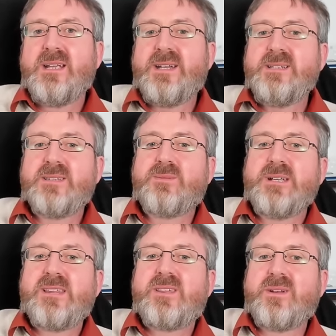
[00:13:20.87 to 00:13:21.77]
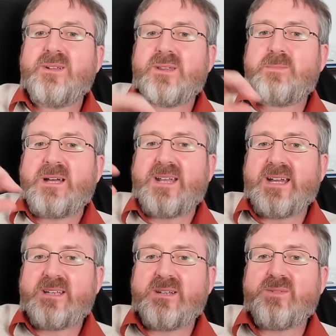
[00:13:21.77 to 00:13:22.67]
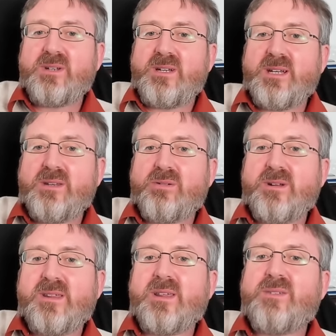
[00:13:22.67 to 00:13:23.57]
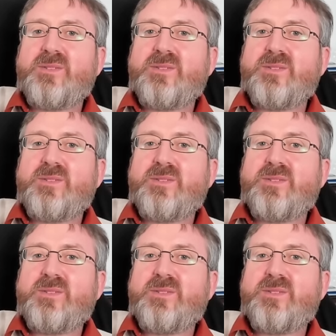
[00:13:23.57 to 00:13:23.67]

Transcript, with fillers: That is, when sunspot activity increases,